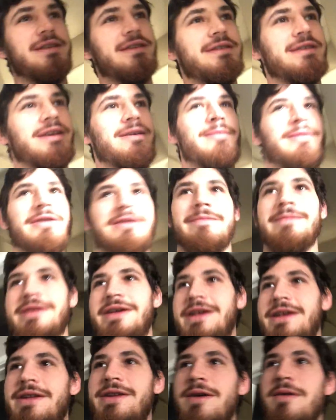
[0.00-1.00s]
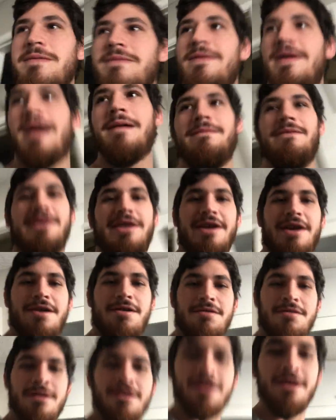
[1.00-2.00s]
is going to be a no fat
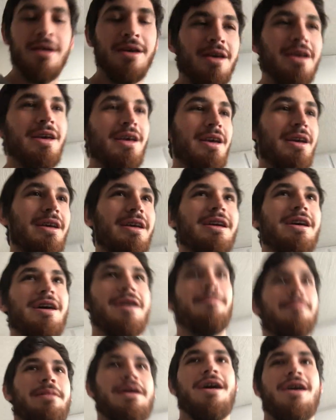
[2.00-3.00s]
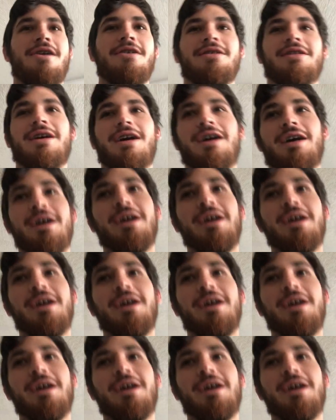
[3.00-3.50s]
video about